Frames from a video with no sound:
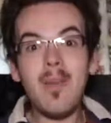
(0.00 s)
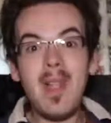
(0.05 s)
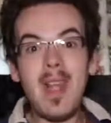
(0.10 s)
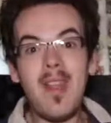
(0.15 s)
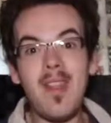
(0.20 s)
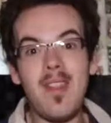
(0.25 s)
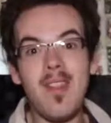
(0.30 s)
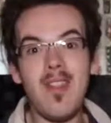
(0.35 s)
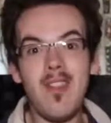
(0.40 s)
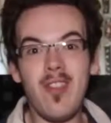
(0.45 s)

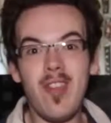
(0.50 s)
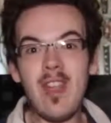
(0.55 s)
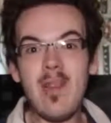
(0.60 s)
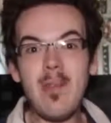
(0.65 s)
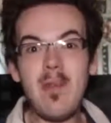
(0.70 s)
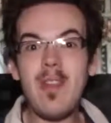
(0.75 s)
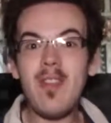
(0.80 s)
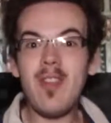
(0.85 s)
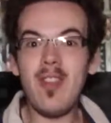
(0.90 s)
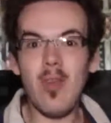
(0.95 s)
ladies and
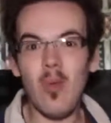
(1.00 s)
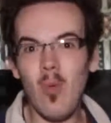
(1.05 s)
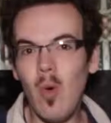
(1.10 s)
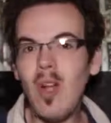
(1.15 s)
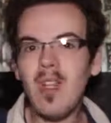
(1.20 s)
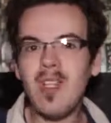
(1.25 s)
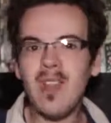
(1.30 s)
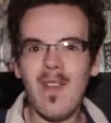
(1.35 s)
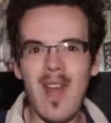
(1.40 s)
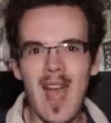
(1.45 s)
gentlemen, to the
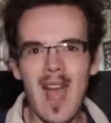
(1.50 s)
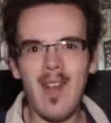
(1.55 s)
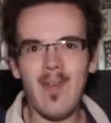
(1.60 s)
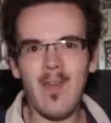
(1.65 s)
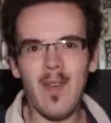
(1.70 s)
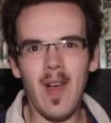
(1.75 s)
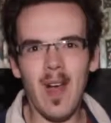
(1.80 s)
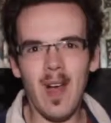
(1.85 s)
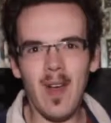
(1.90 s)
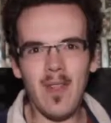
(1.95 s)
world of
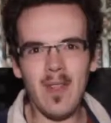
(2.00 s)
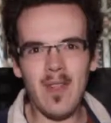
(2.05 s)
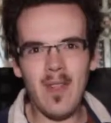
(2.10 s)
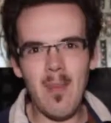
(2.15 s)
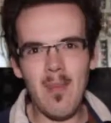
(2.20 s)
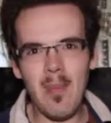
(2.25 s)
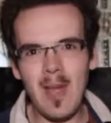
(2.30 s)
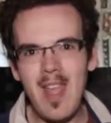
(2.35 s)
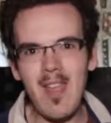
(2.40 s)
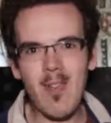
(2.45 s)
Anifile, the
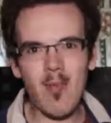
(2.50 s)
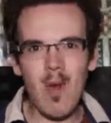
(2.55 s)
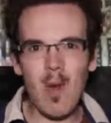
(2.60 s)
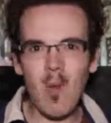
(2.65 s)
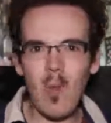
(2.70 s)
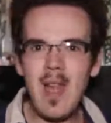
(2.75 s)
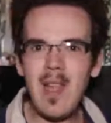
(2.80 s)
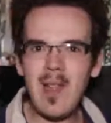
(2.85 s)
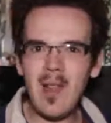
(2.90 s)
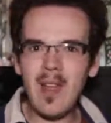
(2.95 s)
place where
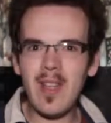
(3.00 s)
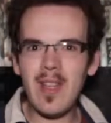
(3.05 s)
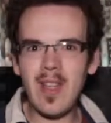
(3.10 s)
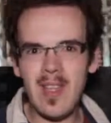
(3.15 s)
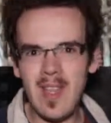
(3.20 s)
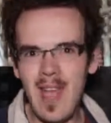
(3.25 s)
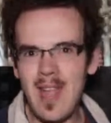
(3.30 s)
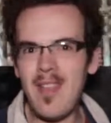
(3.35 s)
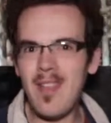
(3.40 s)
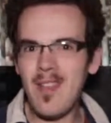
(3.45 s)
we look at the
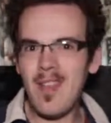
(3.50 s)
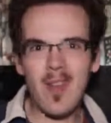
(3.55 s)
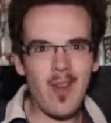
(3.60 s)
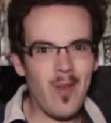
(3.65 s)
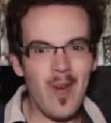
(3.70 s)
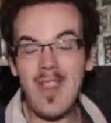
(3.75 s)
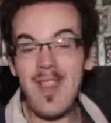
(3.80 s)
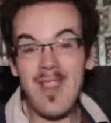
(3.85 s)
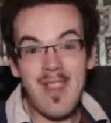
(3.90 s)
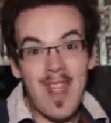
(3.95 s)
latest and
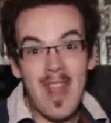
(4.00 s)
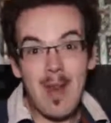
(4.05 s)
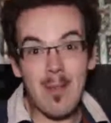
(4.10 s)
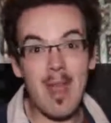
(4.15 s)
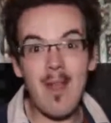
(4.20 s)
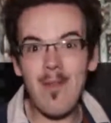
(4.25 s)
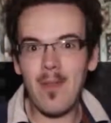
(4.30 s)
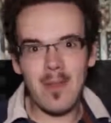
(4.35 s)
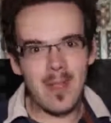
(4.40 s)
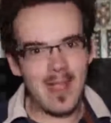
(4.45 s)
greatest
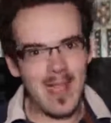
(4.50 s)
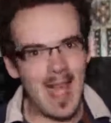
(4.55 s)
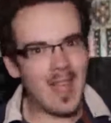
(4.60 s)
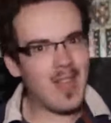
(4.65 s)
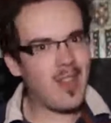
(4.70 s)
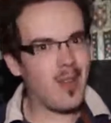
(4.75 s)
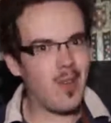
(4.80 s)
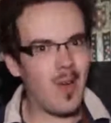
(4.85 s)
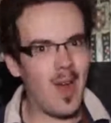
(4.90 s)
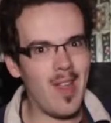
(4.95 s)
anime from the
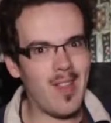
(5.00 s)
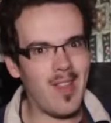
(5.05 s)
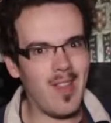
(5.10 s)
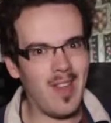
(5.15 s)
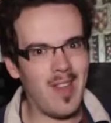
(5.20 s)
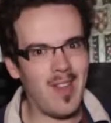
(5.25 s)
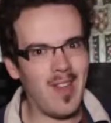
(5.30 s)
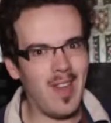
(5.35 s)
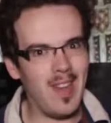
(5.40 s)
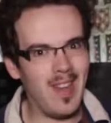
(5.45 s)
land of the
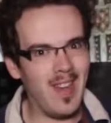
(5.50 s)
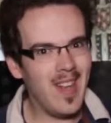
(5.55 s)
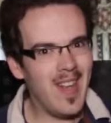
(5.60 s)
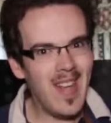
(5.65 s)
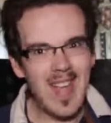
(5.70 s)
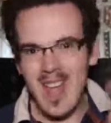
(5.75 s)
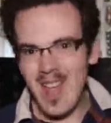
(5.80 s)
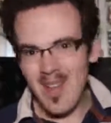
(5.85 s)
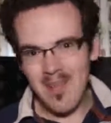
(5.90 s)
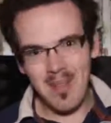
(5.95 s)
rising sun.
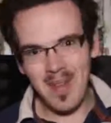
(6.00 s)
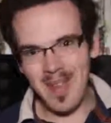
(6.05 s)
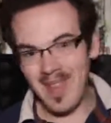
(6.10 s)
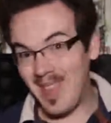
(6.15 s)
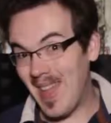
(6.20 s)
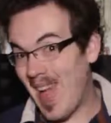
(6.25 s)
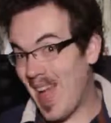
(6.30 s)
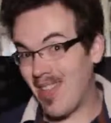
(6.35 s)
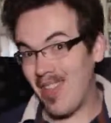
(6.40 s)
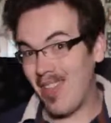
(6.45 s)
But
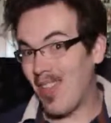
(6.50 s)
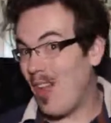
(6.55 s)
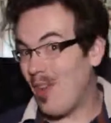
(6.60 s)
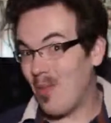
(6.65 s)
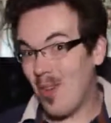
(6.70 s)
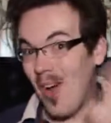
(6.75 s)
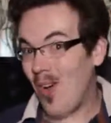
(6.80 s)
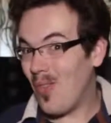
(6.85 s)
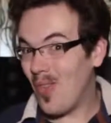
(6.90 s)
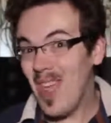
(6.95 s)
that's
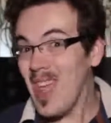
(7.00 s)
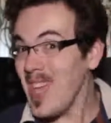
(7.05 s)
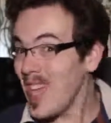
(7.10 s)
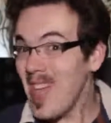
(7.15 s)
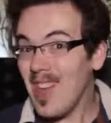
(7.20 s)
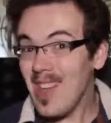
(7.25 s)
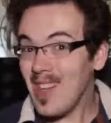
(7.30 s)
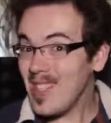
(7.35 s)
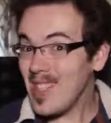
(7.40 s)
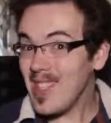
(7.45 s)
not what we're
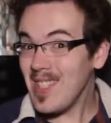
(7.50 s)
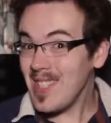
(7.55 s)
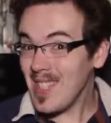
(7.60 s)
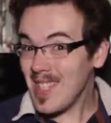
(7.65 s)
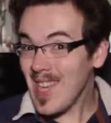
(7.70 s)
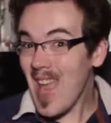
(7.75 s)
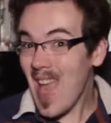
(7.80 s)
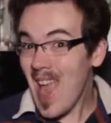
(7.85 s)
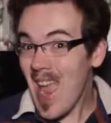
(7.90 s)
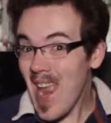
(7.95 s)
going to do
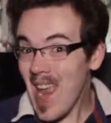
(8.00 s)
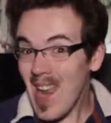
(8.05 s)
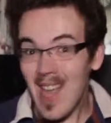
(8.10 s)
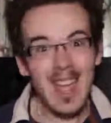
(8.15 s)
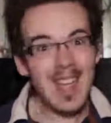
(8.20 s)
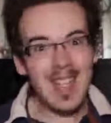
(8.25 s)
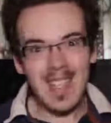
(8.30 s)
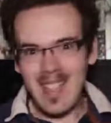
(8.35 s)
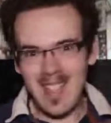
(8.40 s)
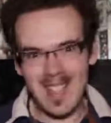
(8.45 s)
today.
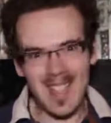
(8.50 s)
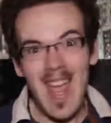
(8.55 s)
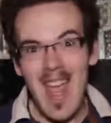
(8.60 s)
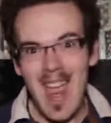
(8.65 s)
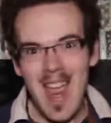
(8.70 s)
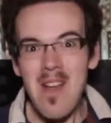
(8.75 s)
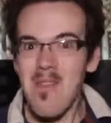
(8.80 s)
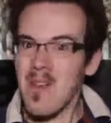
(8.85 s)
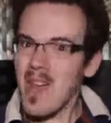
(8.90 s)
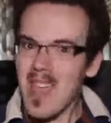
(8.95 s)

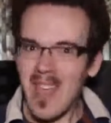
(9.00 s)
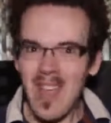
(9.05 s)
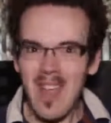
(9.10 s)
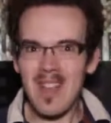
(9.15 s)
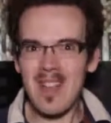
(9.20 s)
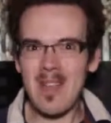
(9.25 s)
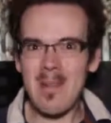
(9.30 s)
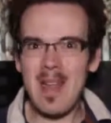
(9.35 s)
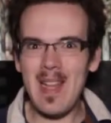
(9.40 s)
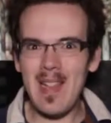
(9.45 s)
Today, we're
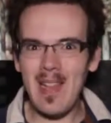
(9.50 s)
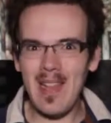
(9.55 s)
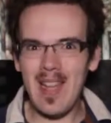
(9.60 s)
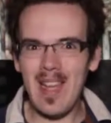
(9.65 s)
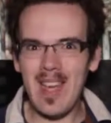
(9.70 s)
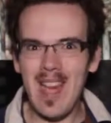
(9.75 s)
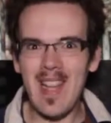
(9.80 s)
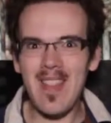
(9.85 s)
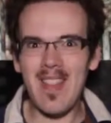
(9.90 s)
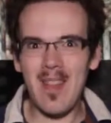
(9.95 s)
going to be
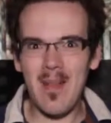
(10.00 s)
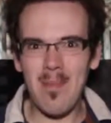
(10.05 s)
looking at